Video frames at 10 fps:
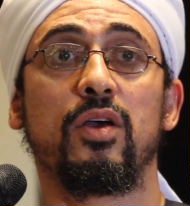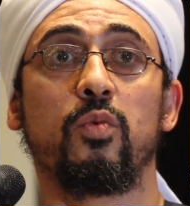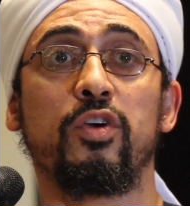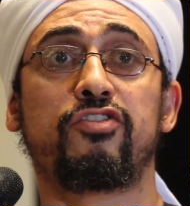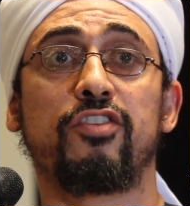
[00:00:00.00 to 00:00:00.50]

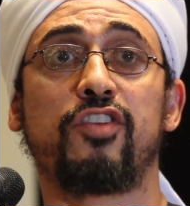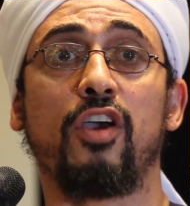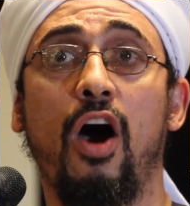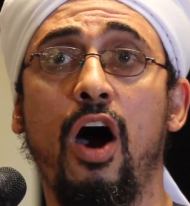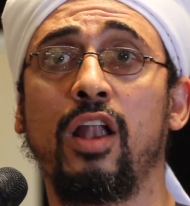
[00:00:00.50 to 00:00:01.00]
We should
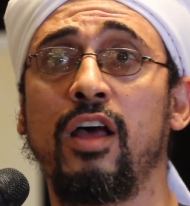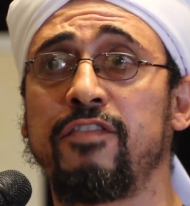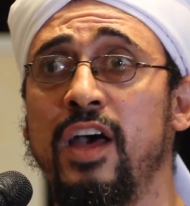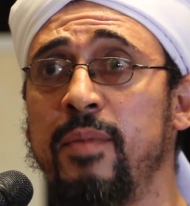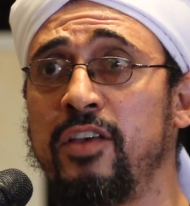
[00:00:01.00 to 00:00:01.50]
see all
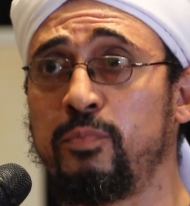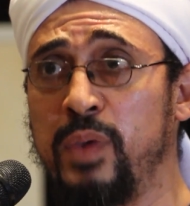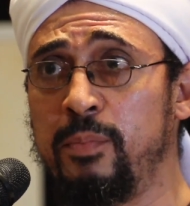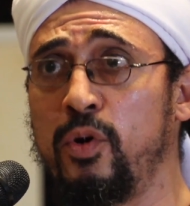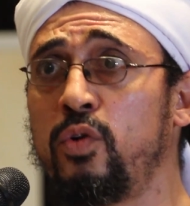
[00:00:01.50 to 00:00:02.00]
of them as
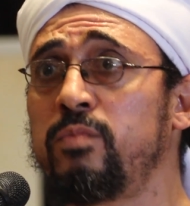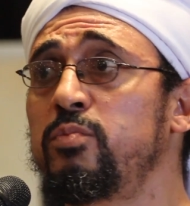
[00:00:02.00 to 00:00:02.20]
people